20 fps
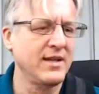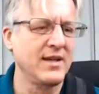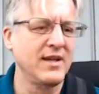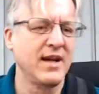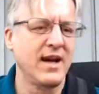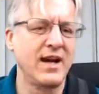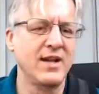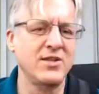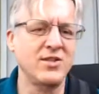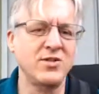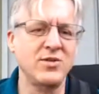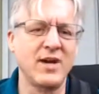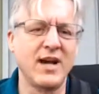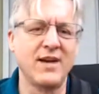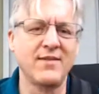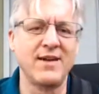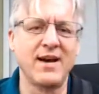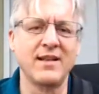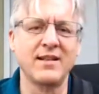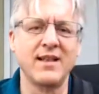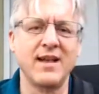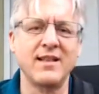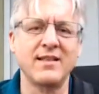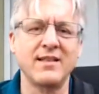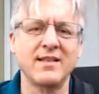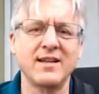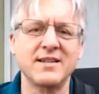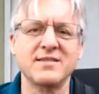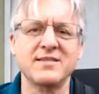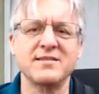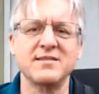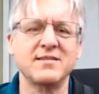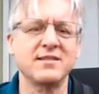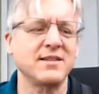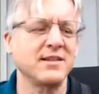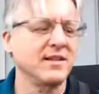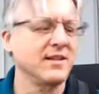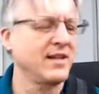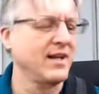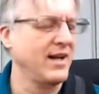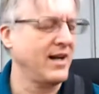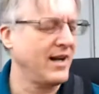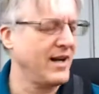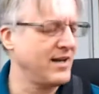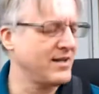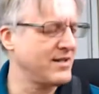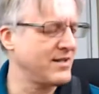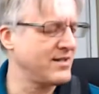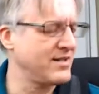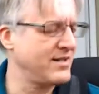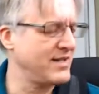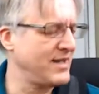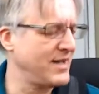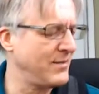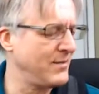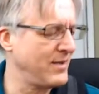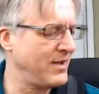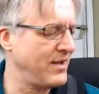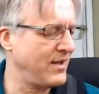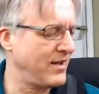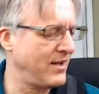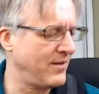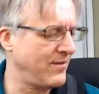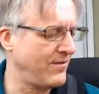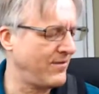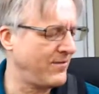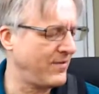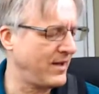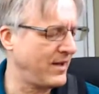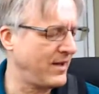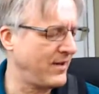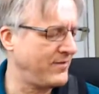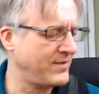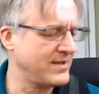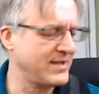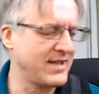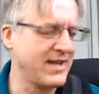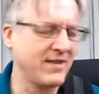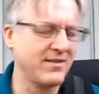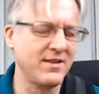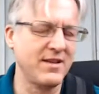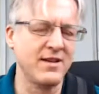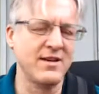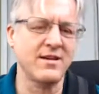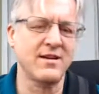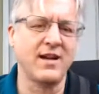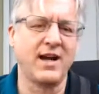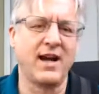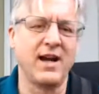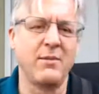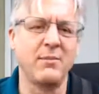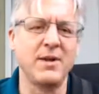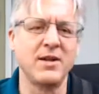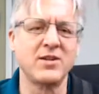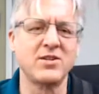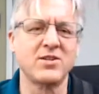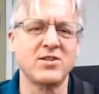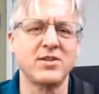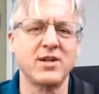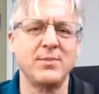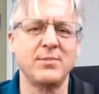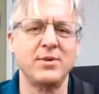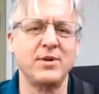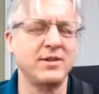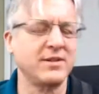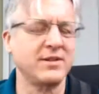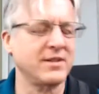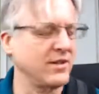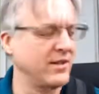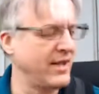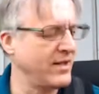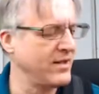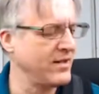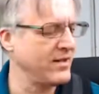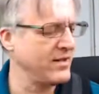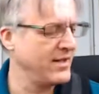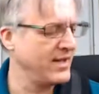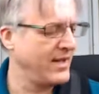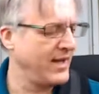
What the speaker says: I do have online lessons. Just DM me if it's not there. I'll make sure I put it there later.